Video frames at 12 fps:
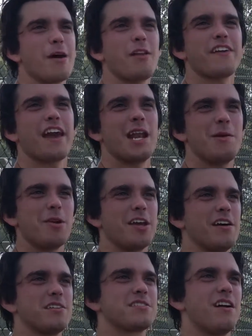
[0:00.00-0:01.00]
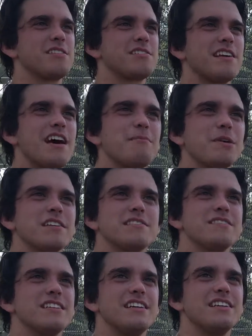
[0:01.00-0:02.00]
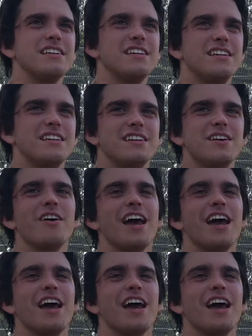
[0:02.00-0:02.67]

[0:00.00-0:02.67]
I don't think anybody else calls you that, but your girlfriend calls me oh, that.